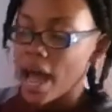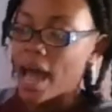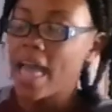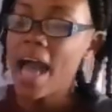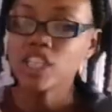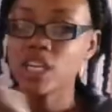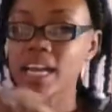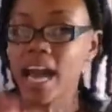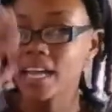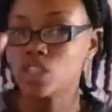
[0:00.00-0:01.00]
I actually
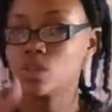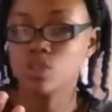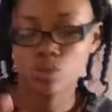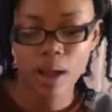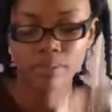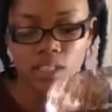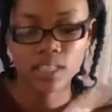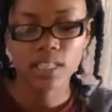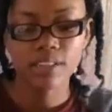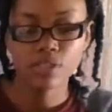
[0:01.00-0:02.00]
had some scraps
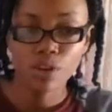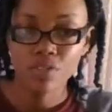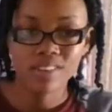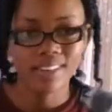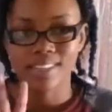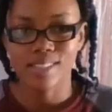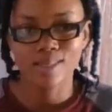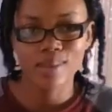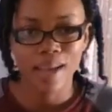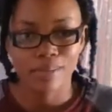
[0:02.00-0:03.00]
left over. This is
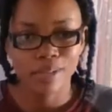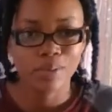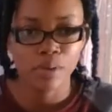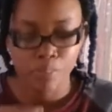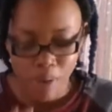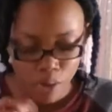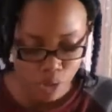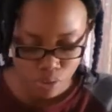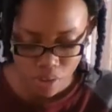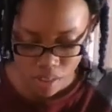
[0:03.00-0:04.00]
why I'm doing
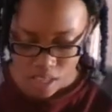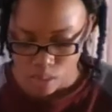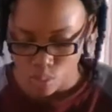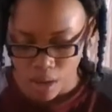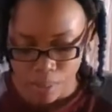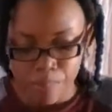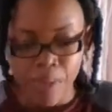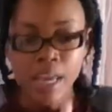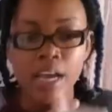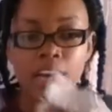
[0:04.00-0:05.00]
pouch for this one.
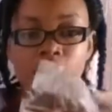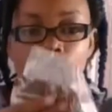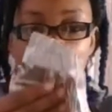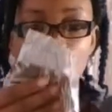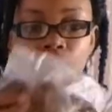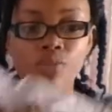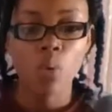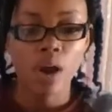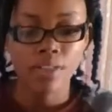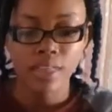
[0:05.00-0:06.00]
Now
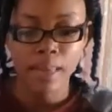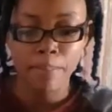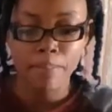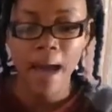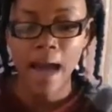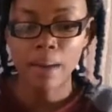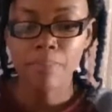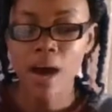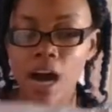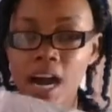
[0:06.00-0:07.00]
for the back
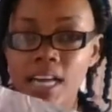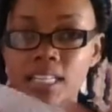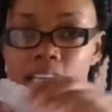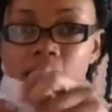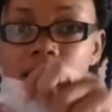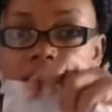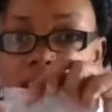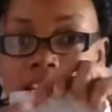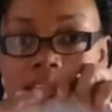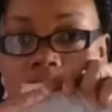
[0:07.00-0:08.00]
part, it
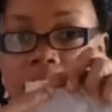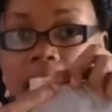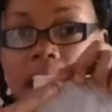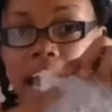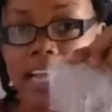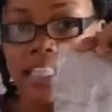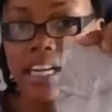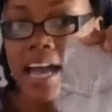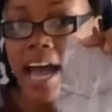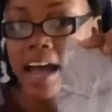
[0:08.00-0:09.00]
is
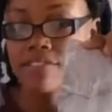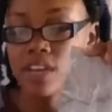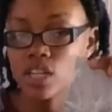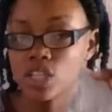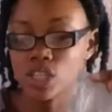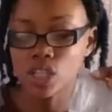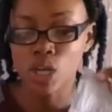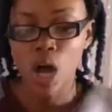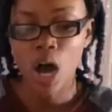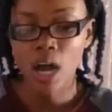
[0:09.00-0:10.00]
8.5 inches
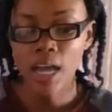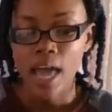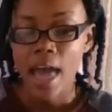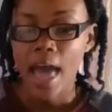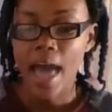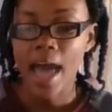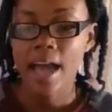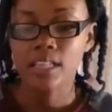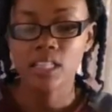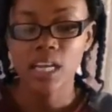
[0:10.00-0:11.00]
long
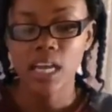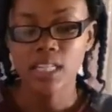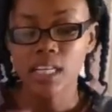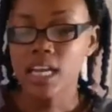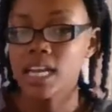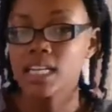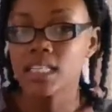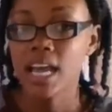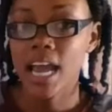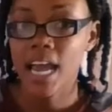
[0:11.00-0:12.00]
and it is
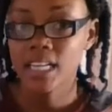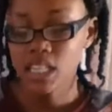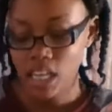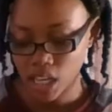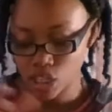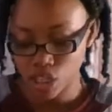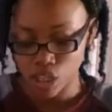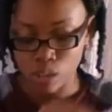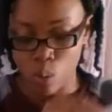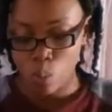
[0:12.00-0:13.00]
8
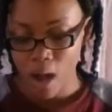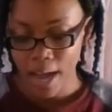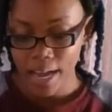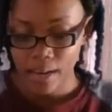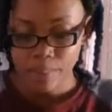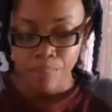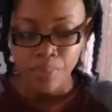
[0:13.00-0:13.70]
inches wide.